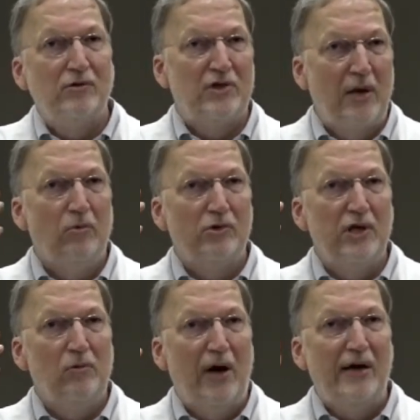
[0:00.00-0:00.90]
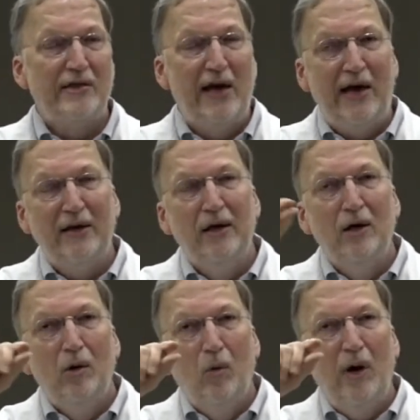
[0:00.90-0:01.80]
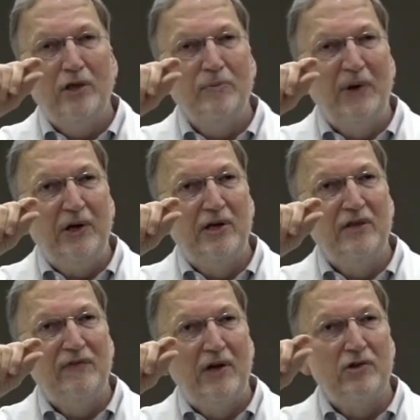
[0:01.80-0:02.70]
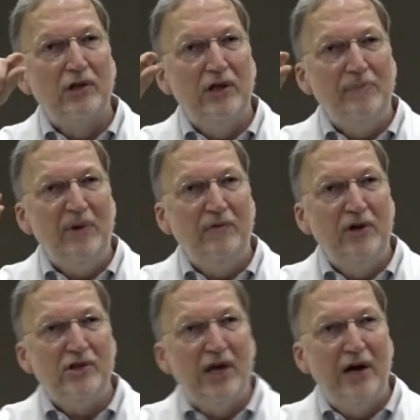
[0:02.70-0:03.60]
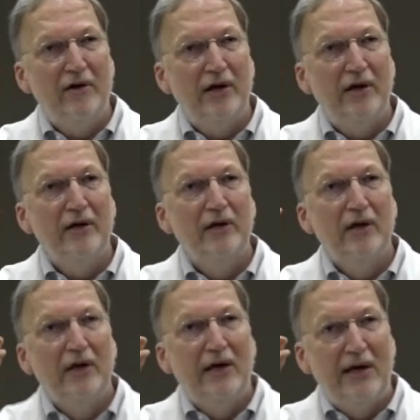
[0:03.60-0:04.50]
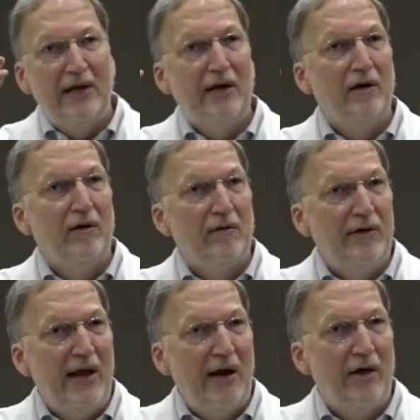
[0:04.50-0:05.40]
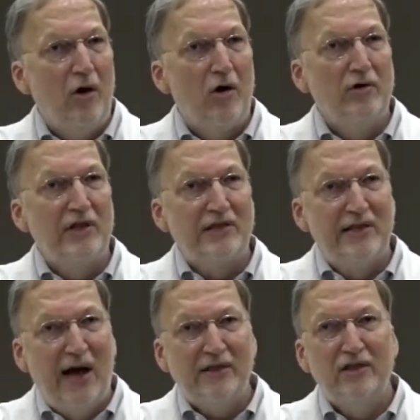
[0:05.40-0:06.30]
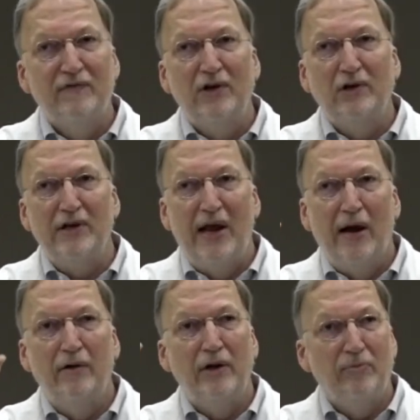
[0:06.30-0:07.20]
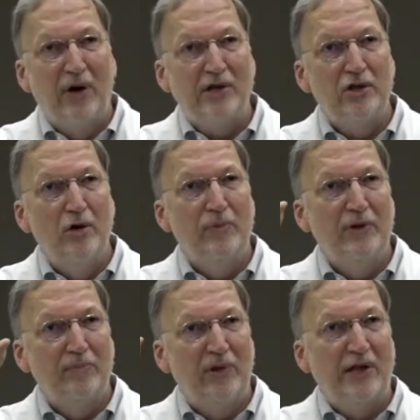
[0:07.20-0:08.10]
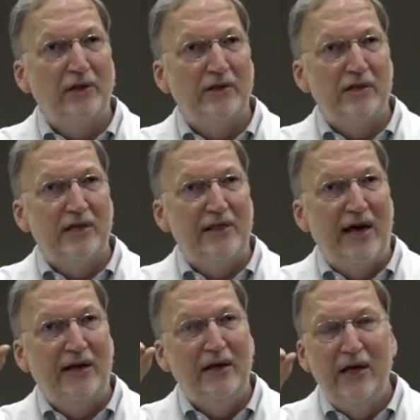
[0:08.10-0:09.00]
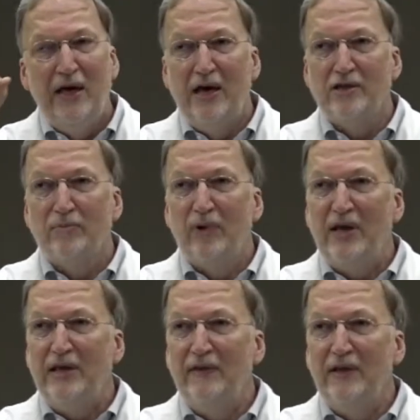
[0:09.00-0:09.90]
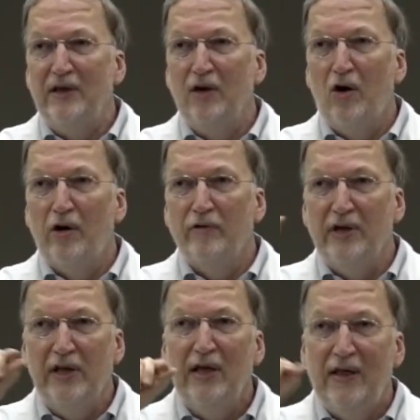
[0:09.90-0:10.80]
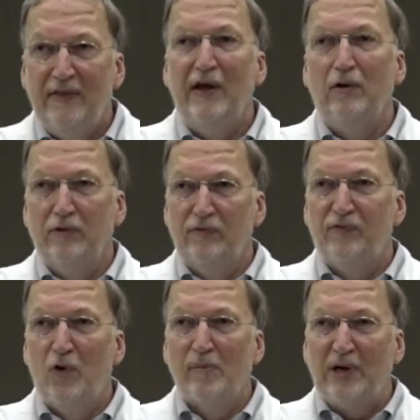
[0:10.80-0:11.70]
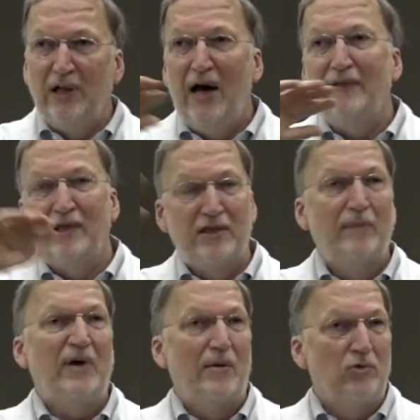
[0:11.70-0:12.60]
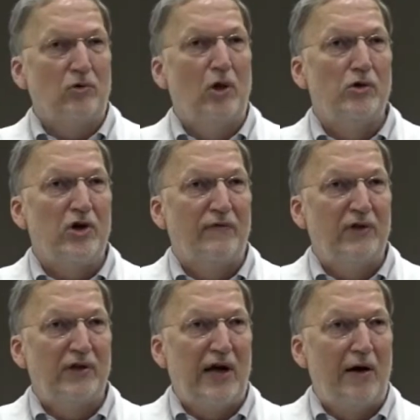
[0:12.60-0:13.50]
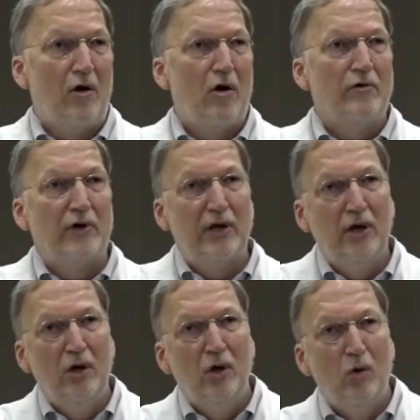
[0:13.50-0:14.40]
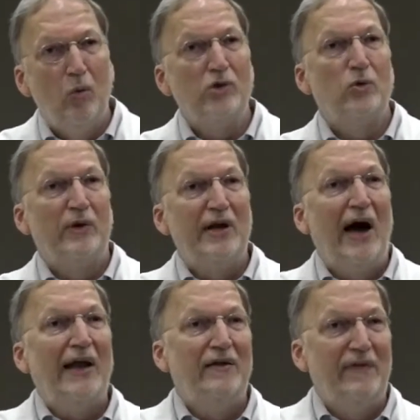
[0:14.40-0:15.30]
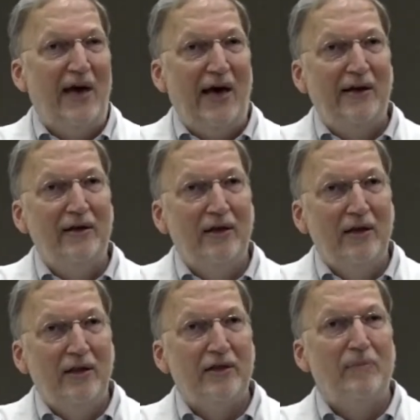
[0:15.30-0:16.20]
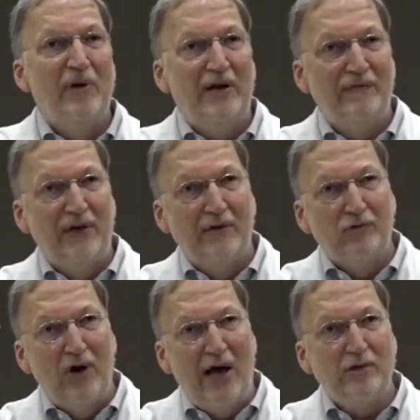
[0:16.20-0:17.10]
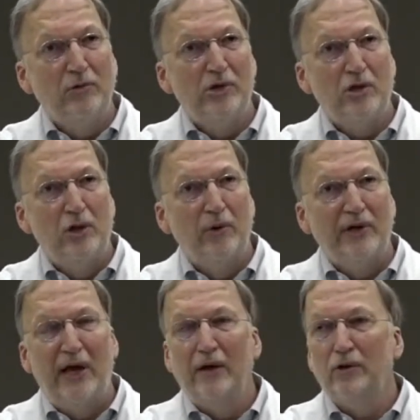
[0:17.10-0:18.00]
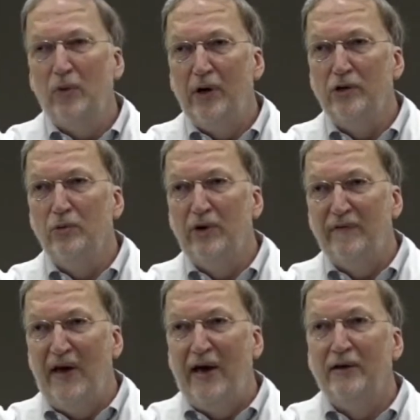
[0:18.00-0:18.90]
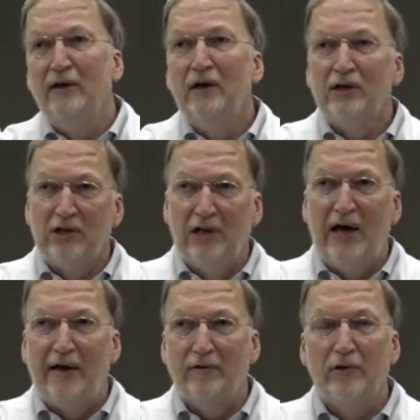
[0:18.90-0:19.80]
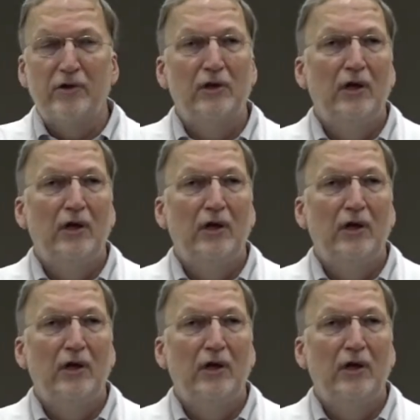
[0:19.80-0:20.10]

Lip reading: You say, well, gee, why is that? Well, it's because if there's a lipid-rich area in an artery that's not severely narrowed, it breaks open, the platelets see that as a break in the artery, they'll form a clot that sometimes will close off the entire artery, which would not have had the benefit of gradually slowing down to where you would have had collaterals.